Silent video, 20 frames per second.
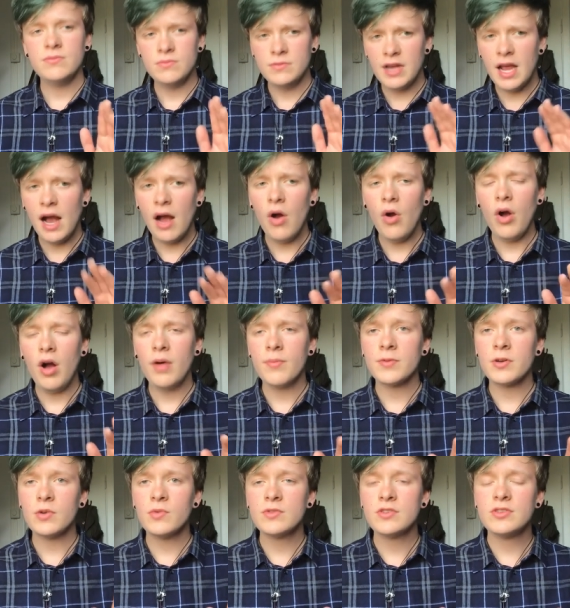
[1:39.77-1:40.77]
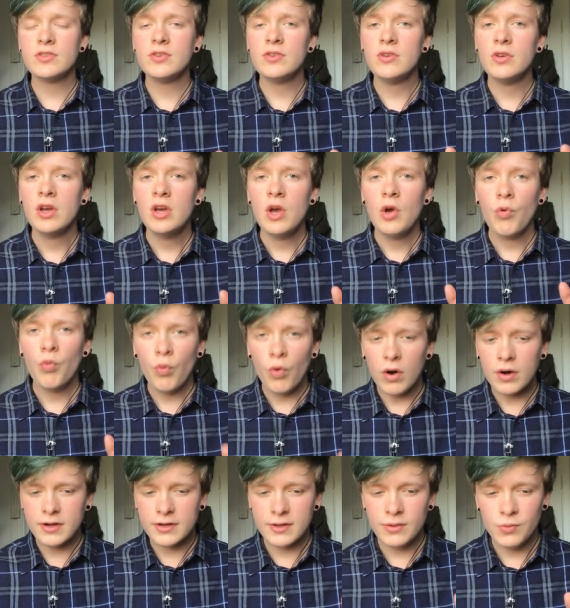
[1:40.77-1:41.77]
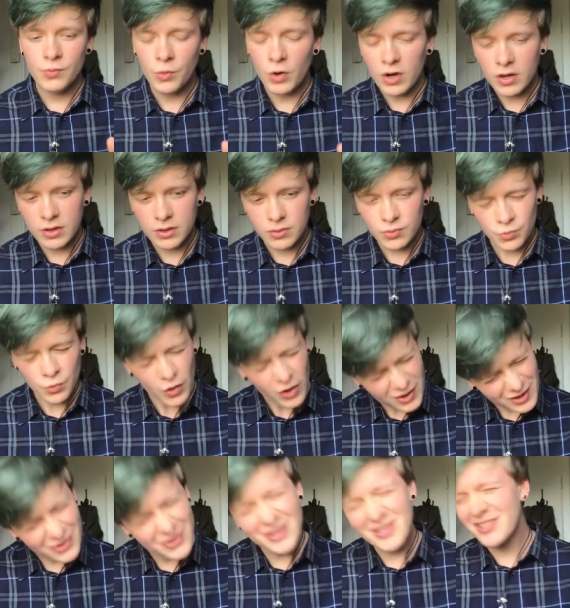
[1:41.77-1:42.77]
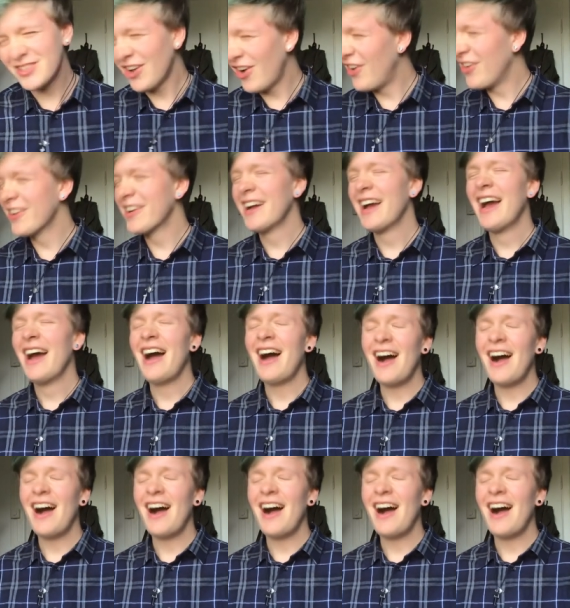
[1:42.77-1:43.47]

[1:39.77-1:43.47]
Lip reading: now I'm going to work on a song.